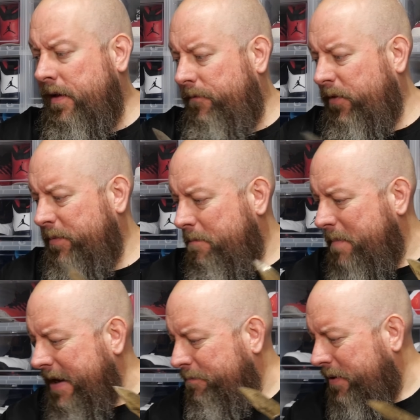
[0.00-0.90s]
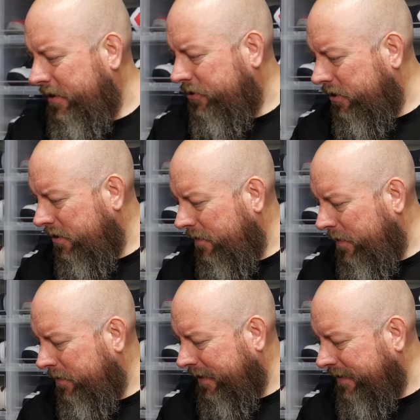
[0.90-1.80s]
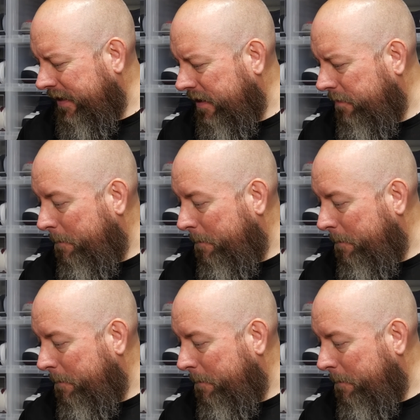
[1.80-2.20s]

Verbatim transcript: From the main picture, if it was like the